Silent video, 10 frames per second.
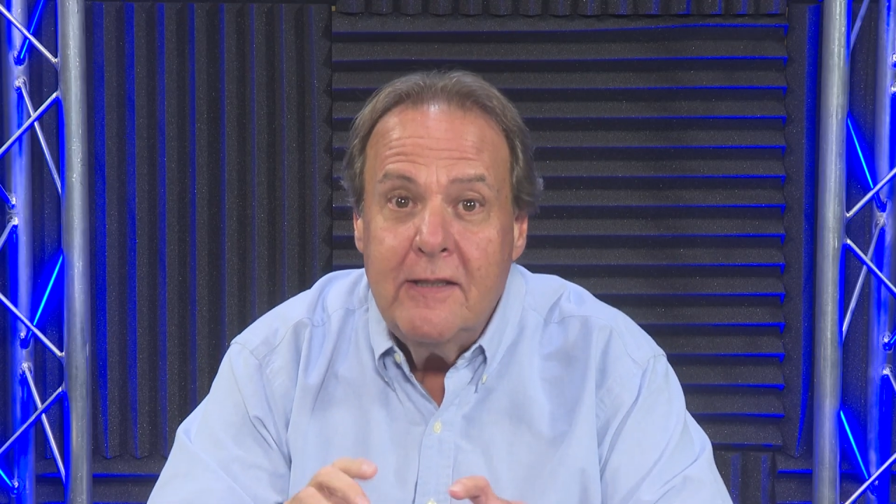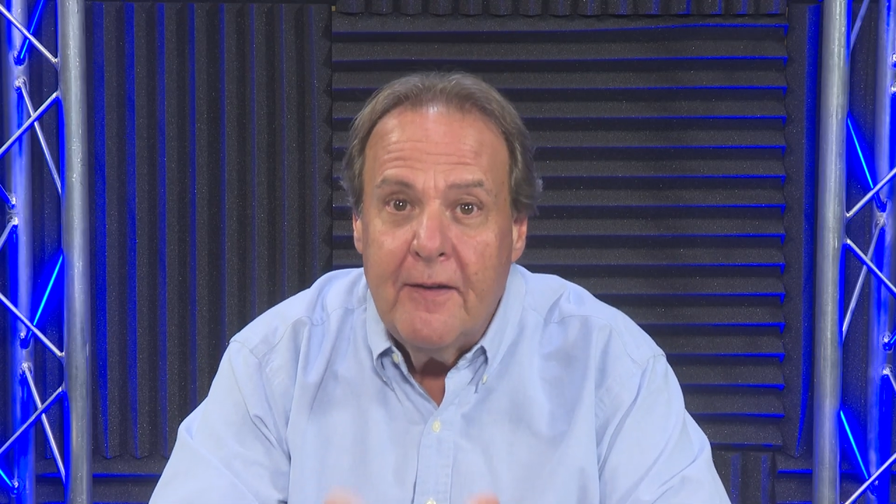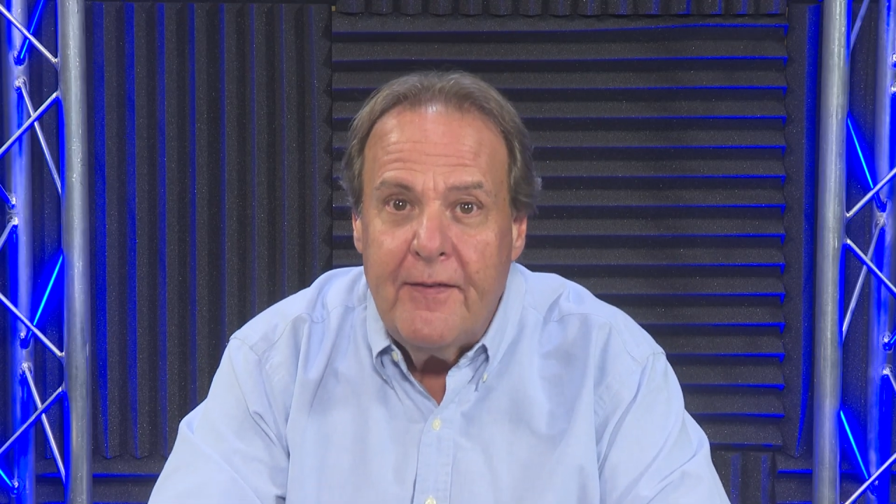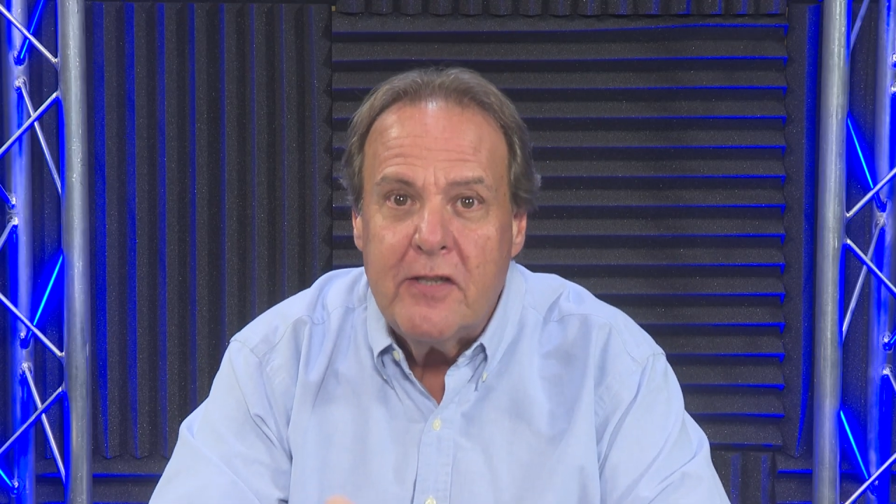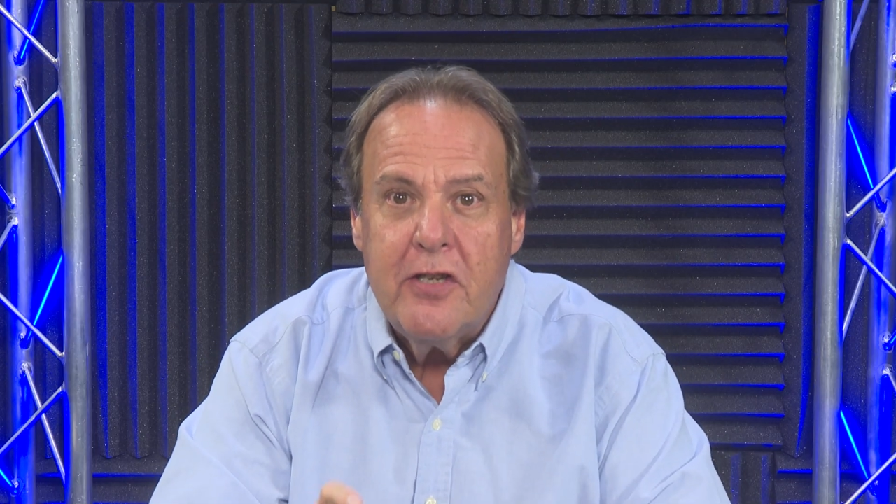
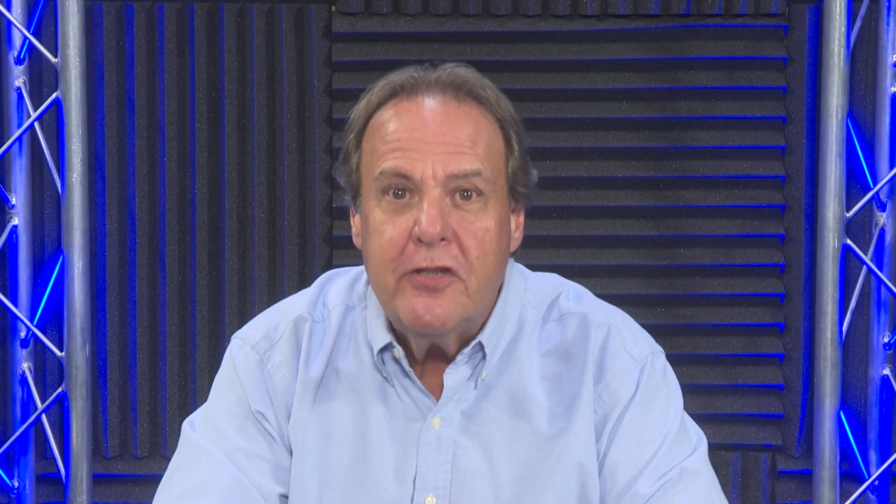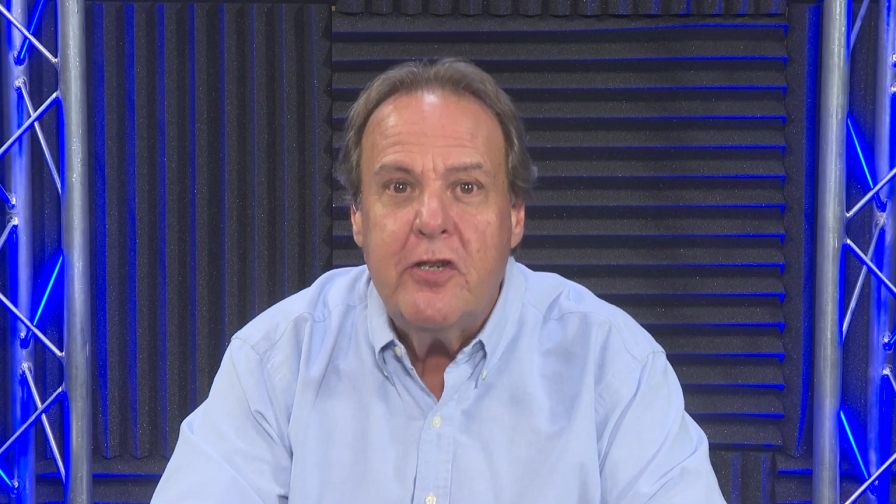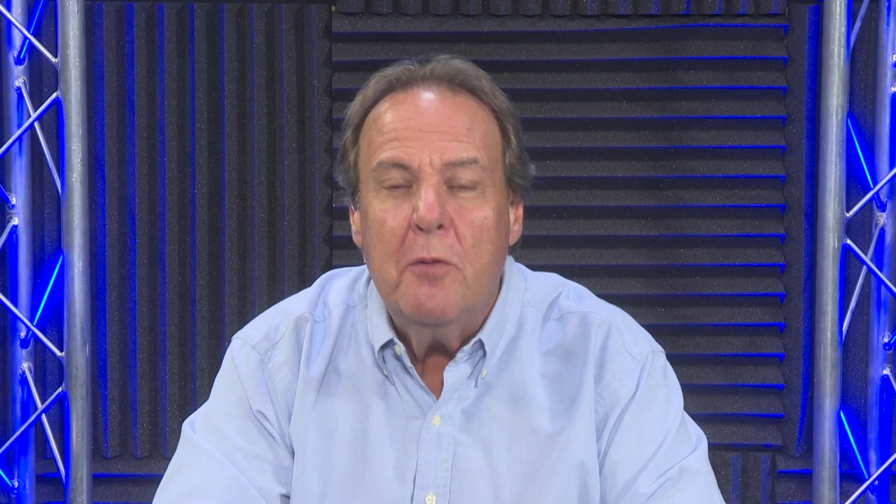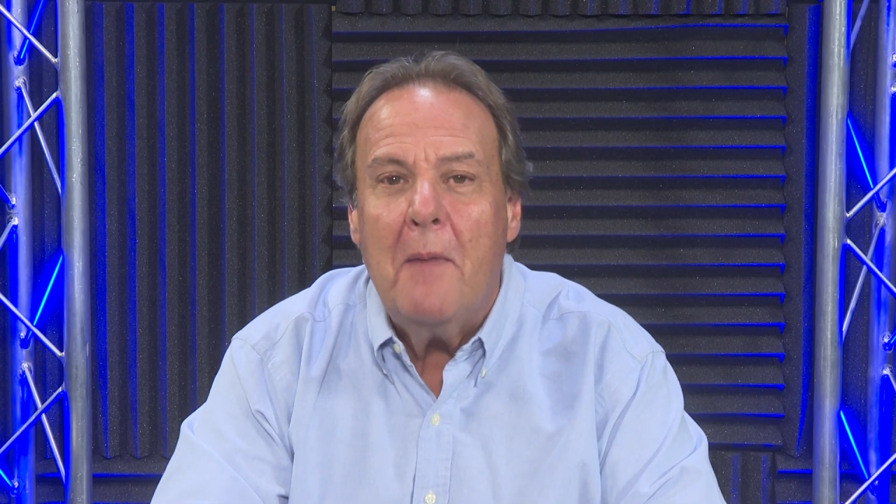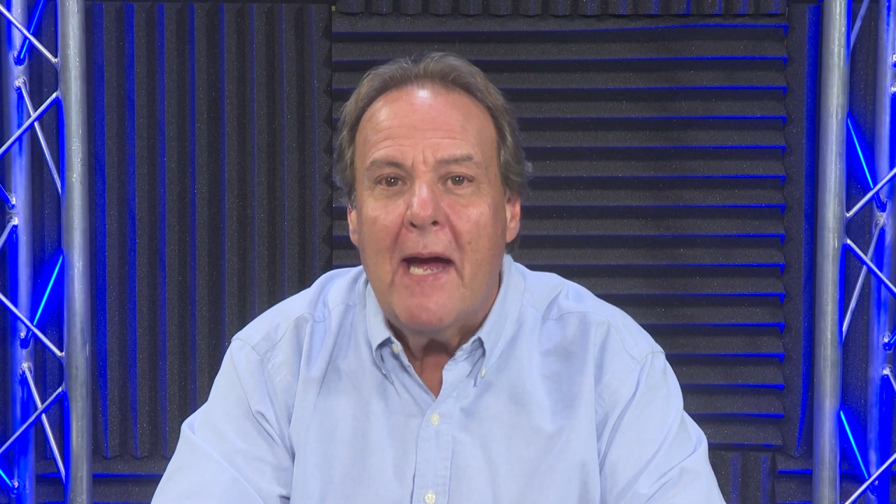Division
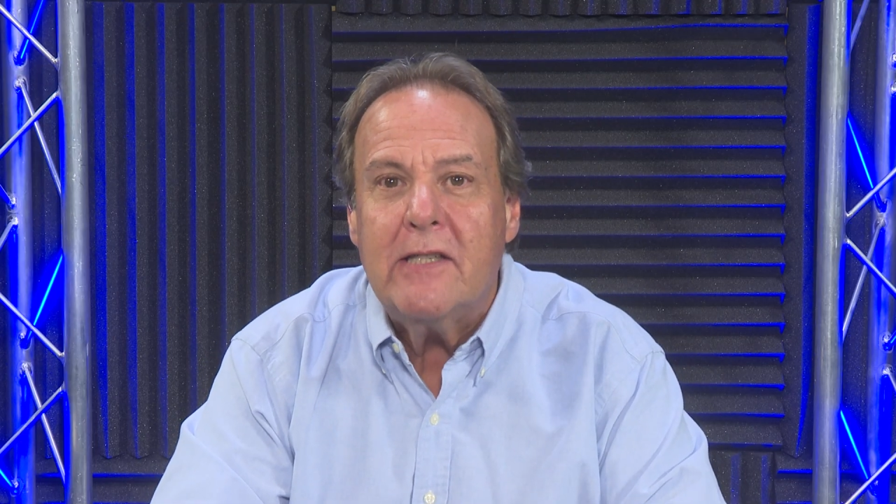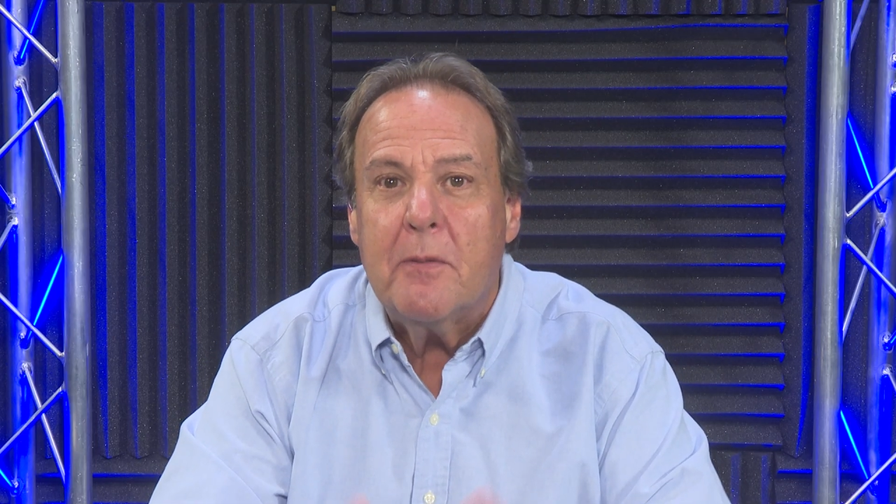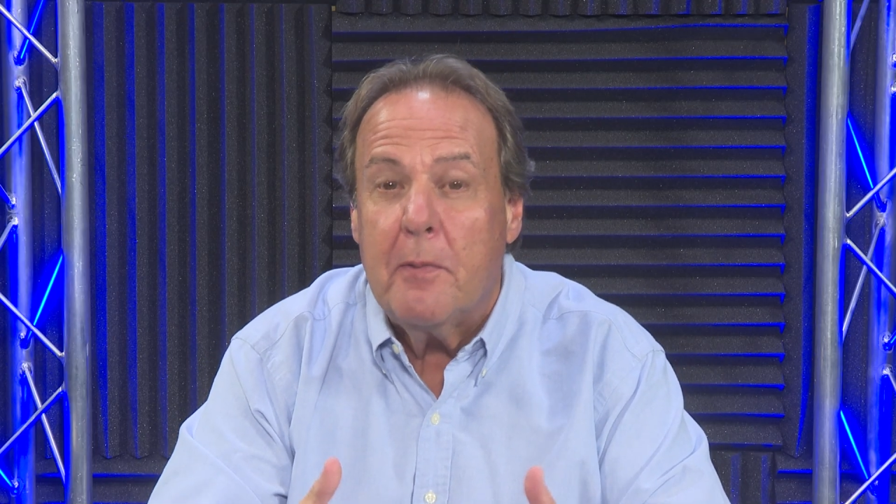2 matchup